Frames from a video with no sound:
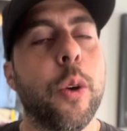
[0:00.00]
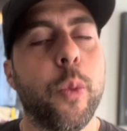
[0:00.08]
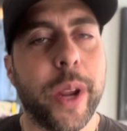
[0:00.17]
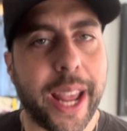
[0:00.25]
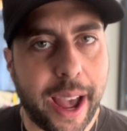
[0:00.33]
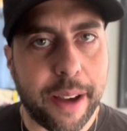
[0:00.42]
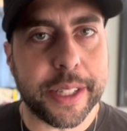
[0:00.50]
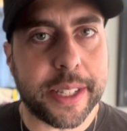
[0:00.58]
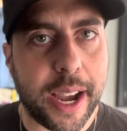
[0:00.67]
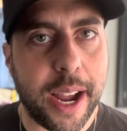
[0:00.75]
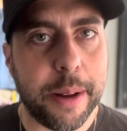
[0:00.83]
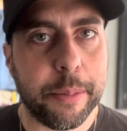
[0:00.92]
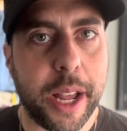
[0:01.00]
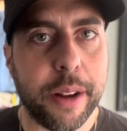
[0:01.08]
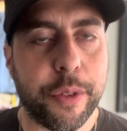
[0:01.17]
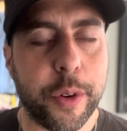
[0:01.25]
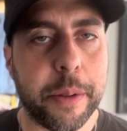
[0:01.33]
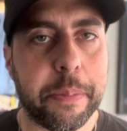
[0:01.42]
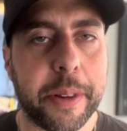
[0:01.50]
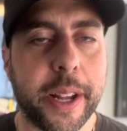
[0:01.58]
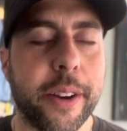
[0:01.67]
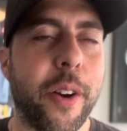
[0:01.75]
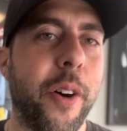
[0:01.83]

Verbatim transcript: we have a timeline for the player.